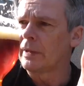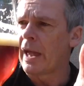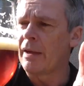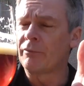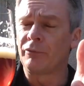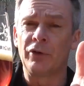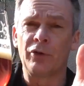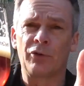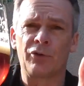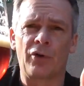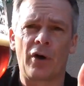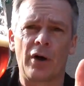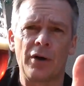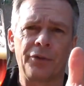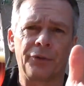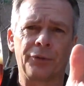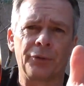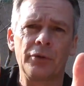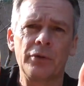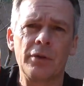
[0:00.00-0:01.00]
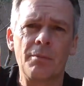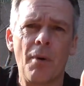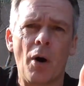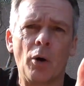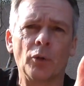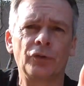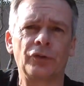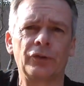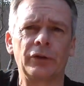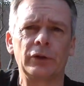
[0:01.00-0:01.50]
having to fight through the
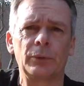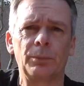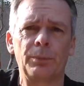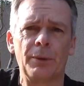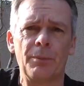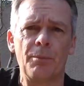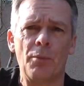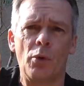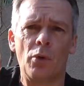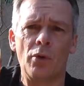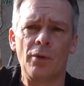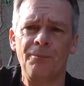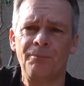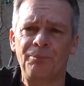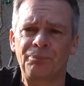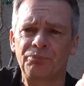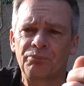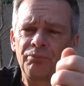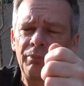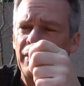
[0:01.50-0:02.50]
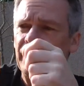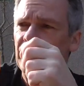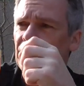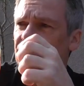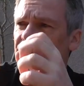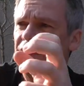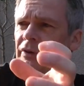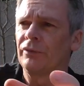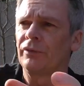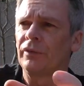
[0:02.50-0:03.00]
malts a little bit more, but
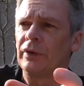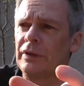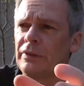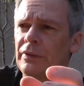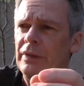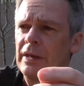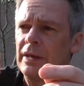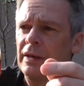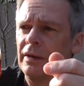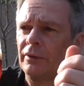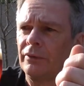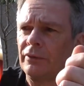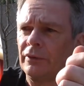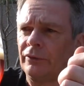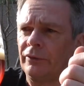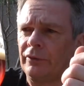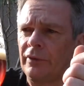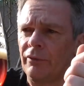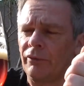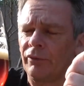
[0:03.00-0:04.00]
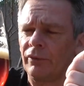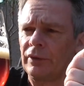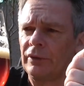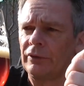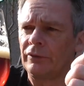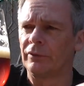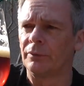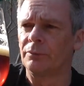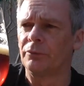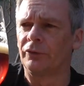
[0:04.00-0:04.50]
they're definitely there. There's
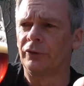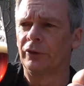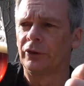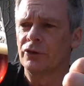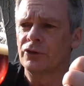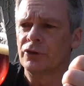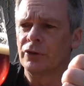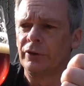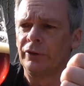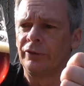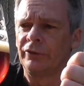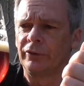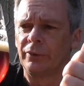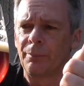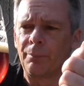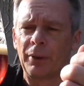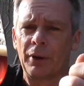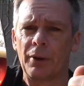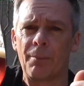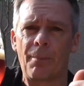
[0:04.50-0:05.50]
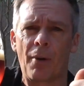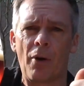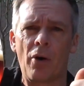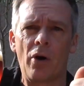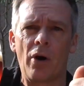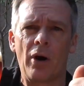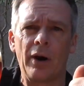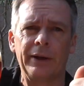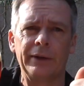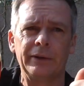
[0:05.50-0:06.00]
definitely some citrus, a bit of
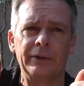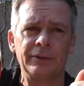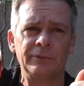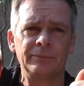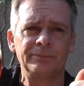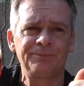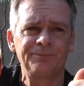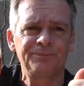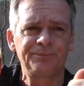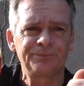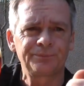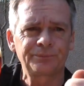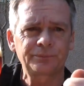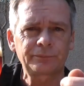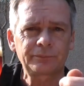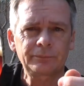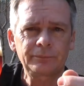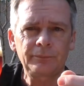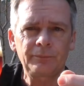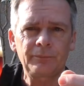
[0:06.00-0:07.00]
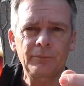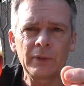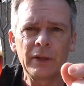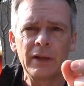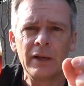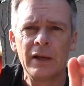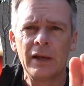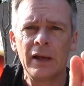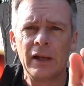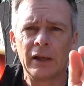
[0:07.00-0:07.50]
pine,
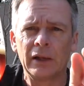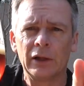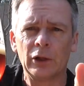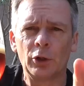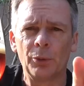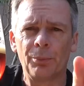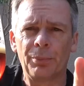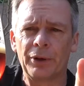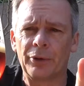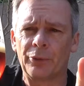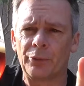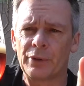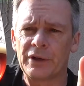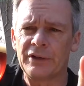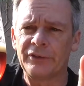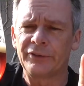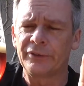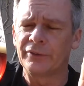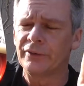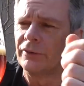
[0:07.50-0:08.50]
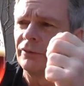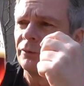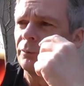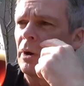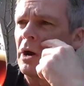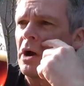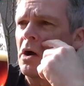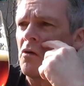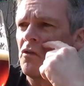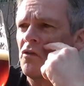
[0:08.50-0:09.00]
a little bit of resin as
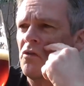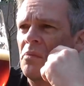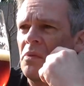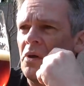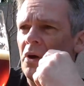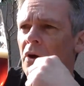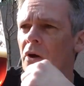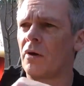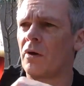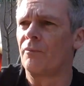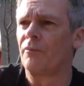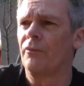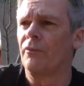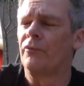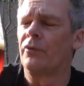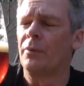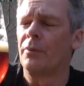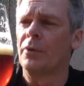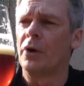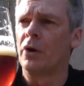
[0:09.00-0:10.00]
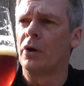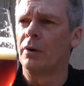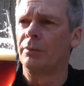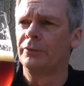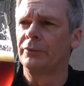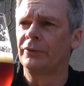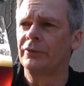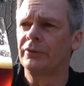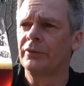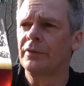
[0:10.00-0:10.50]
well from the
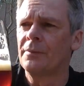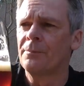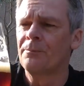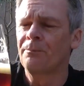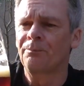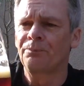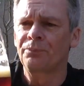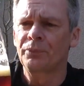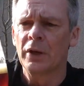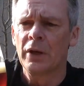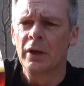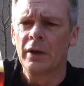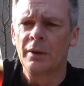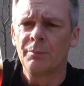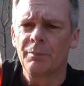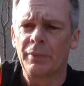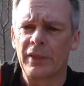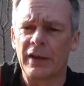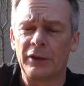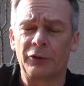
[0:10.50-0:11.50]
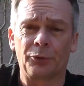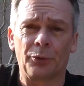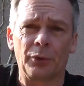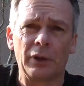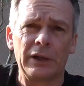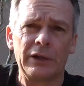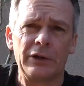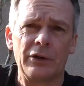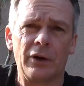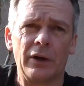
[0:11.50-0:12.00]
hops. But that's
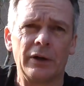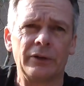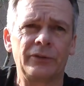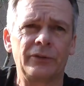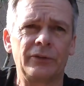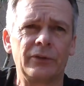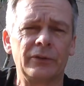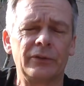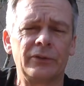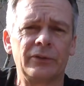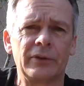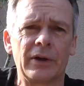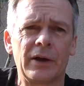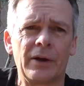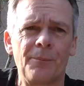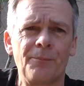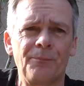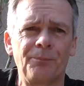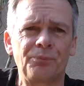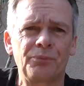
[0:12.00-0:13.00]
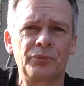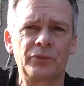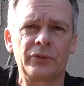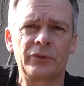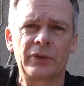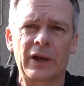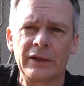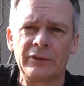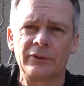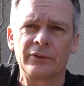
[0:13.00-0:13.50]
really nice. It's
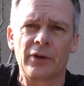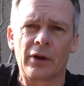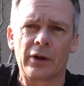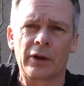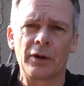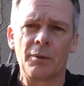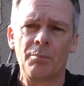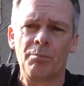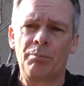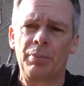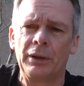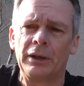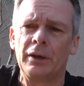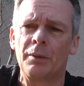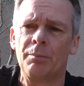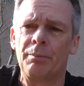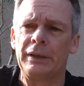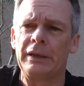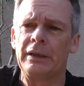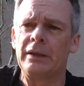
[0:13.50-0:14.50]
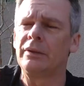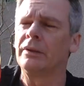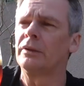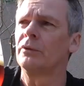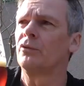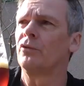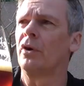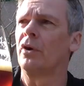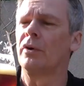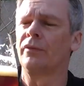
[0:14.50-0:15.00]
Tastes like a bigger beer
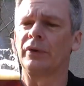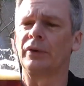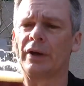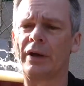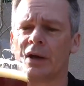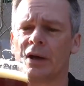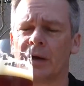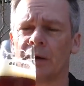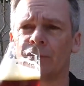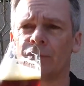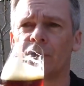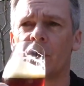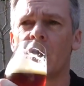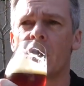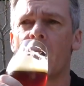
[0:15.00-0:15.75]
than 5.5.